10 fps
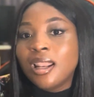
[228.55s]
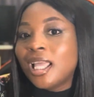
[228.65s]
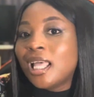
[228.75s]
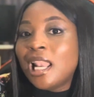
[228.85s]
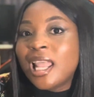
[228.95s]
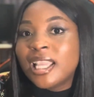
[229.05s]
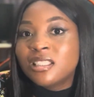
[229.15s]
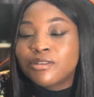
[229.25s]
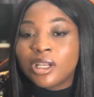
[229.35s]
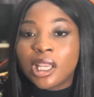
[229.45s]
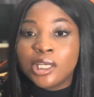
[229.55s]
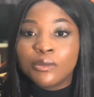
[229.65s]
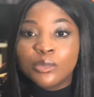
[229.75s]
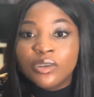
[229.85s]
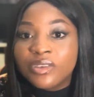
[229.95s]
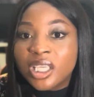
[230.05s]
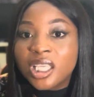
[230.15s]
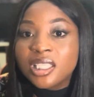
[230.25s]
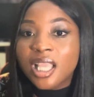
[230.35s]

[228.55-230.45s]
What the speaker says: Like, I like different kind of movies.